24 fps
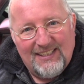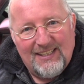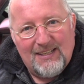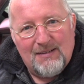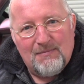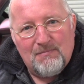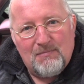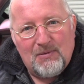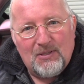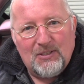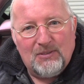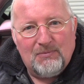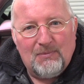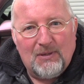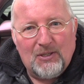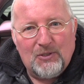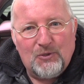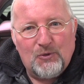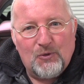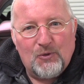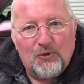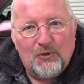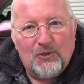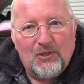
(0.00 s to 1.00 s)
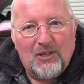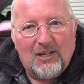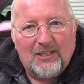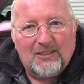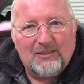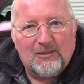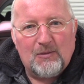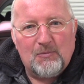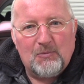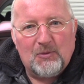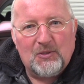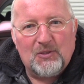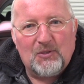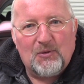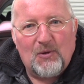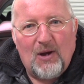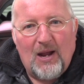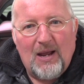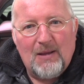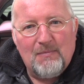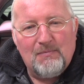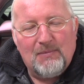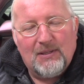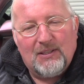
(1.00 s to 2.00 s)
And please make sure you are
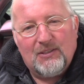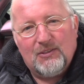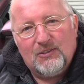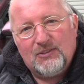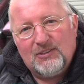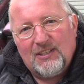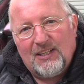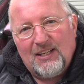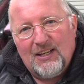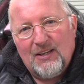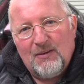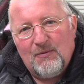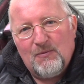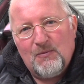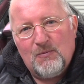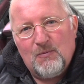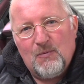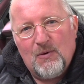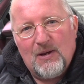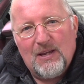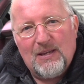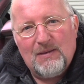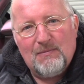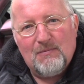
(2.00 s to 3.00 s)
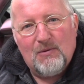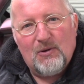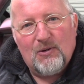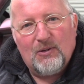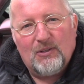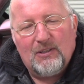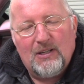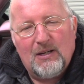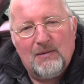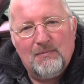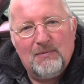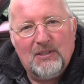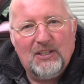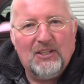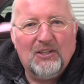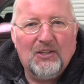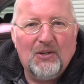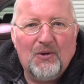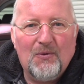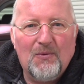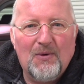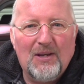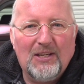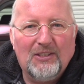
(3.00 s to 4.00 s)
subscribed, because I have way more coming
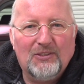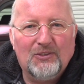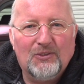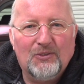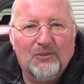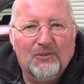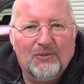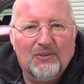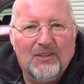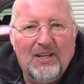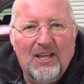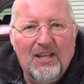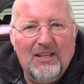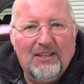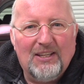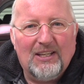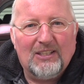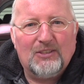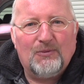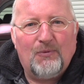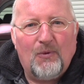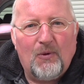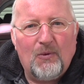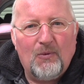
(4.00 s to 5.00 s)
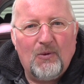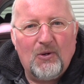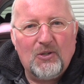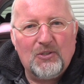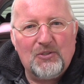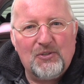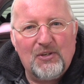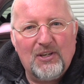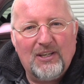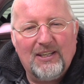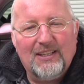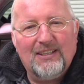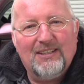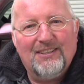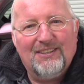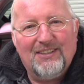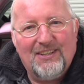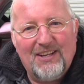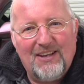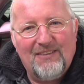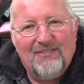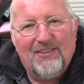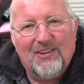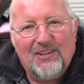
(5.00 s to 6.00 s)
your way soon. Thanks for watching
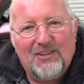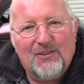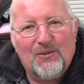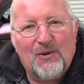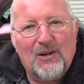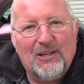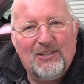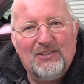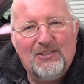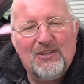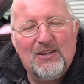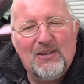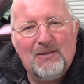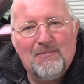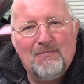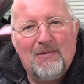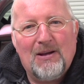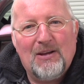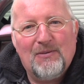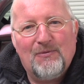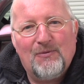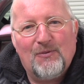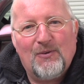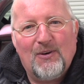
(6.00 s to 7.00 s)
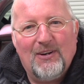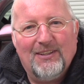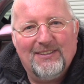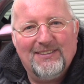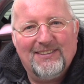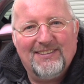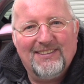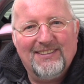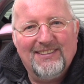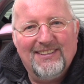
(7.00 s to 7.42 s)
and have a great day, my friend.